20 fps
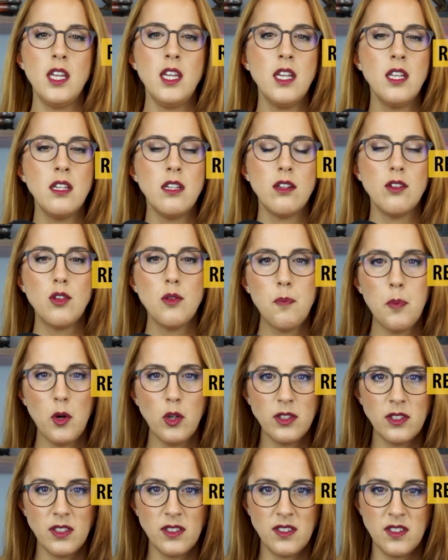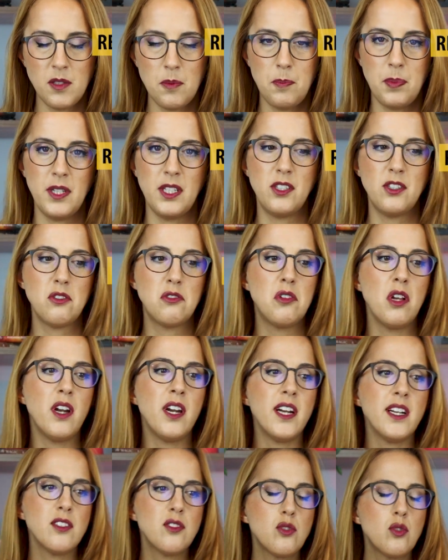in reported speech, there
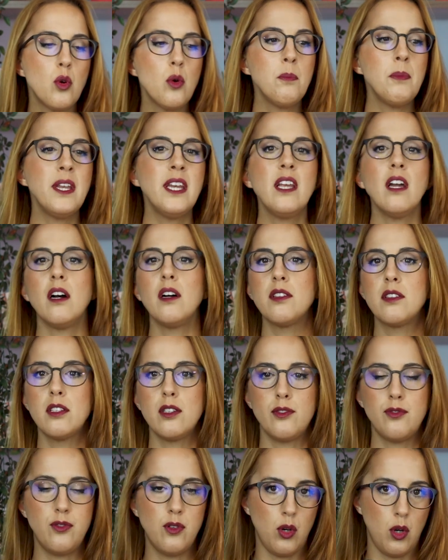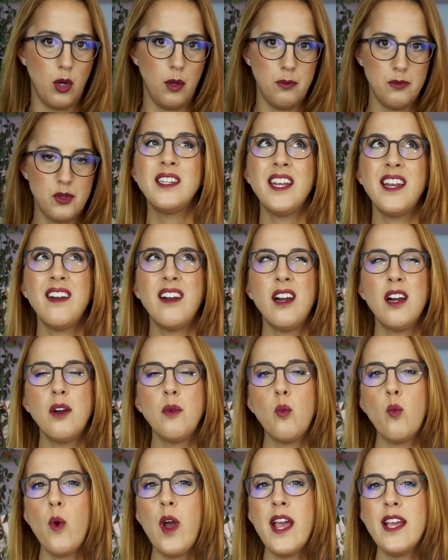are so many other forms. There are
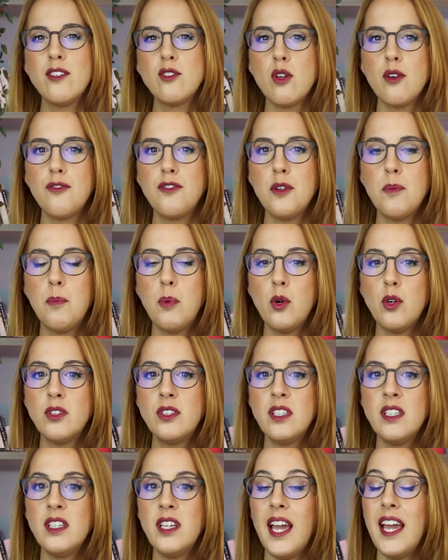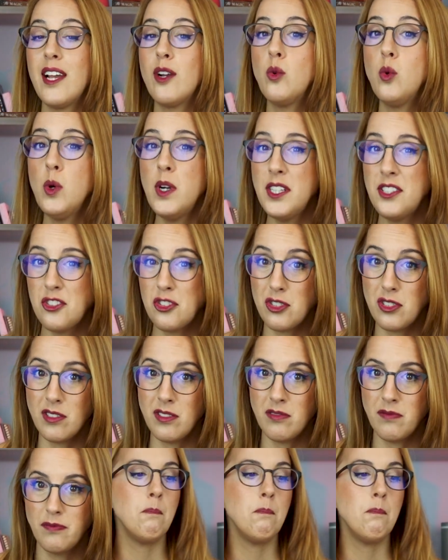ways of reporting a question.